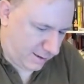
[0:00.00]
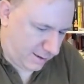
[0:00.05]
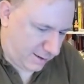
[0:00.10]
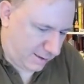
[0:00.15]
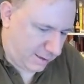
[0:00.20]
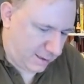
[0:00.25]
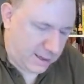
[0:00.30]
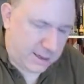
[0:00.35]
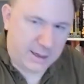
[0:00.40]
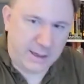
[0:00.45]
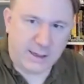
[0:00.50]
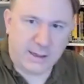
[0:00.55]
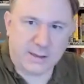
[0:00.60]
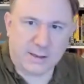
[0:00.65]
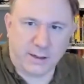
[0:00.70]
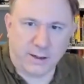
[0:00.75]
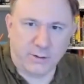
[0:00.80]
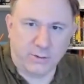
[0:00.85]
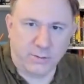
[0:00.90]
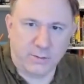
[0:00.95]
As neatly as
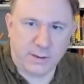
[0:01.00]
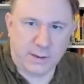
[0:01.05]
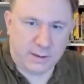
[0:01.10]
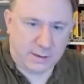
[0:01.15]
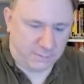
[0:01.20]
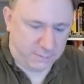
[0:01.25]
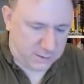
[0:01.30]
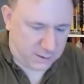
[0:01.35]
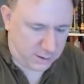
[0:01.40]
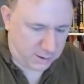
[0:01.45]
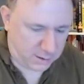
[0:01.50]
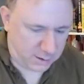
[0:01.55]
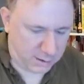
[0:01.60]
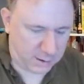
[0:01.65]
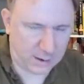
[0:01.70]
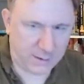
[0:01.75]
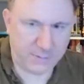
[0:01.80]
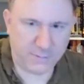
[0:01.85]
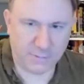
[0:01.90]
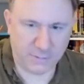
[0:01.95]
I always have done.
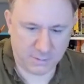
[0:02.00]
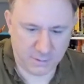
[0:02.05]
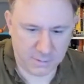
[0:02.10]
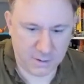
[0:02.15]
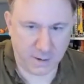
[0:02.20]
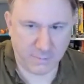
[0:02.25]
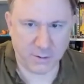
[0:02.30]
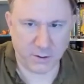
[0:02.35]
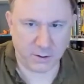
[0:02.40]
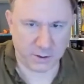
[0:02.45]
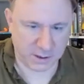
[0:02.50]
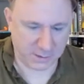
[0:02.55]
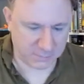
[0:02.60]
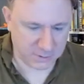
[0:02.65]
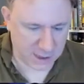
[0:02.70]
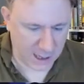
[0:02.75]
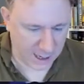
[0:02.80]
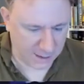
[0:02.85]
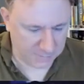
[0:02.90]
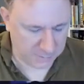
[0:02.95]
You may have noticed I've
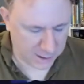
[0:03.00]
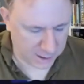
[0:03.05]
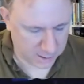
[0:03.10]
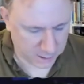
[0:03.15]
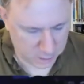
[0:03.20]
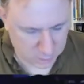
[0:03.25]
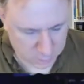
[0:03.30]
taped the other